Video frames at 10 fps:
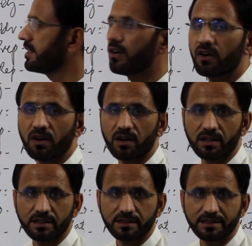D R,
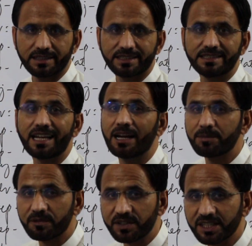this is
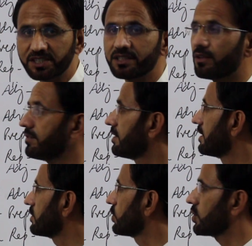abbreviation of
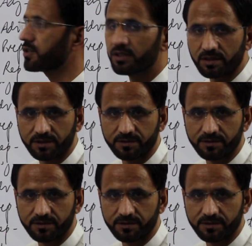doctor.